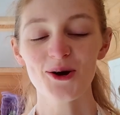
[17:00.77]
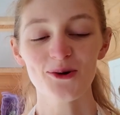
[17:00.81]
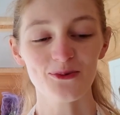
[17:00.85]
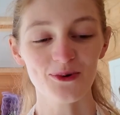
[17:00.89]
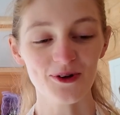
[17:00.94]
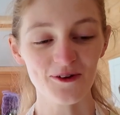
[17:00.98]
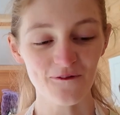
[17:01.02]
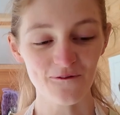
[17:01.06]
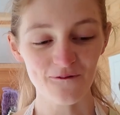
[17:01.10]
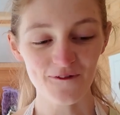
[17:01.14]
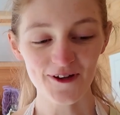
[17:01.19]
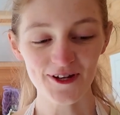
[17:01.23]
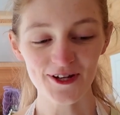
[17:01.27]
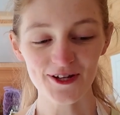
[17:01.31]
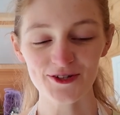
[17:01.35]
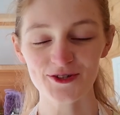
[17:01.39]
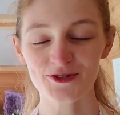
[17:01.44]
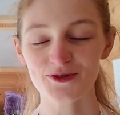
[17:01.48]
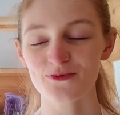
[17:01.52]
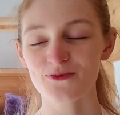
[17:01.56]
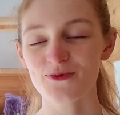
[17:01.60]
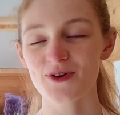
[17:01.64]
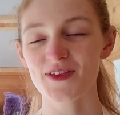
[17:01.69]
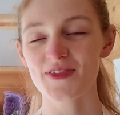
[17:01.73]
we
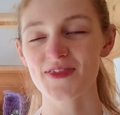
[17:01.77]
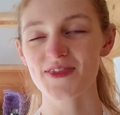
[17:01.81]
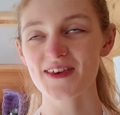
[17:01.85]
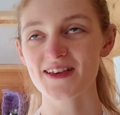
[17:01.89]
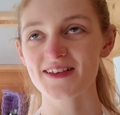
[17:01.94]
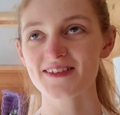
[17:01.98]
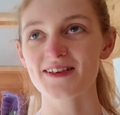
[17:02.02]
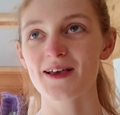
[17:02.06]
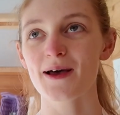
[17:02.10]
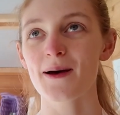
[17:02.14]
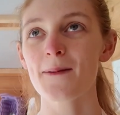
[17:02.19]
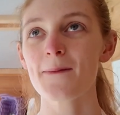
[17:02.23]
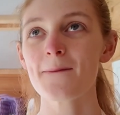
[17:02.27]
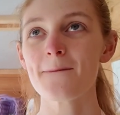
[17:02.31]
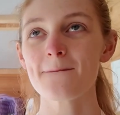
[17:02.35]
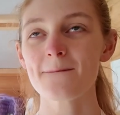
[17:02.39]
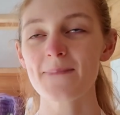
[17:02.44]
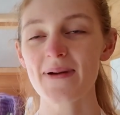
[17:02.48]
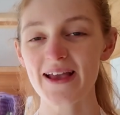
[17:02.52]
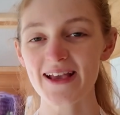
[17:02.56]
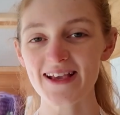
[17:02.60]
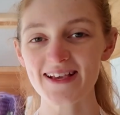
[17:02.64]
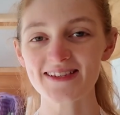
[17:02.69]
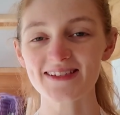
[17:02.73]
finish with this
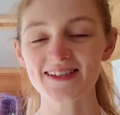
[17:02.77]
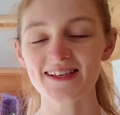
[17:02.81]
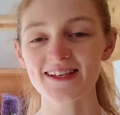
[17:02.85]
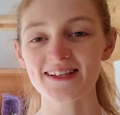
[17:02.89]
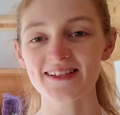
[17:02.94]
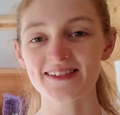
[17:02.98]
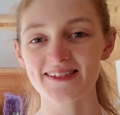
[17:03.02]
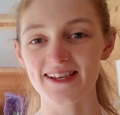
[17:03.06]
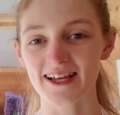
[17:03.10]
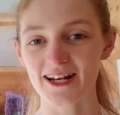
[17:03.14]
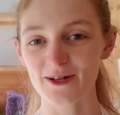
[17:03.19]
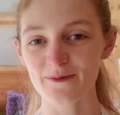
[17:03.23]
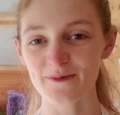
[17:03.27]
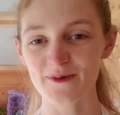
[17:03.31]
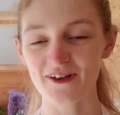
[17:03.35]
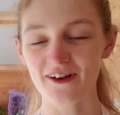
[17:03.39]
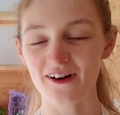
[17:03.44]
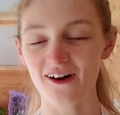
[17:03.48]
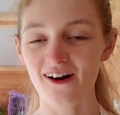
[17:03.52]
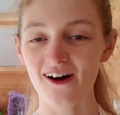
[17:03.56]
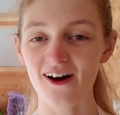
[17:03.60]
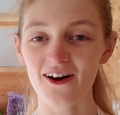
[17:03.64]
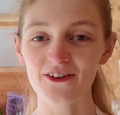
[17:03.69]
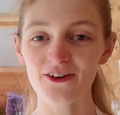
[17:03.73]
amazing Celebi
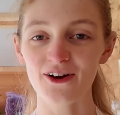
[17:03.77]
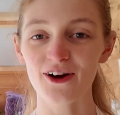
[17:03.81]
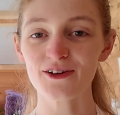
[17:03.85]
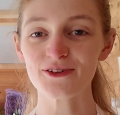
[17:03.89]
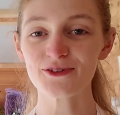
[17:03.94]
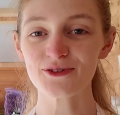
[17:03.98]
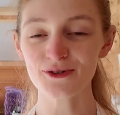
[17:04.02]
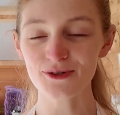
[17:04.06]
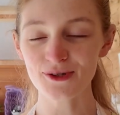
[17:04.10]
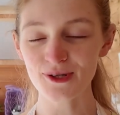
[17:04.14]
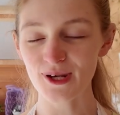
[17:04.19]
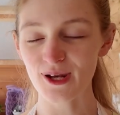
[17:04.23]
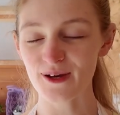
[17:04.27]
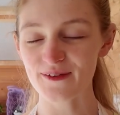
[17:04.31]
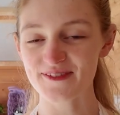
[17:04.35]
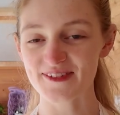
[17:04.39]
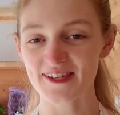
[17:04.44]
card. I do love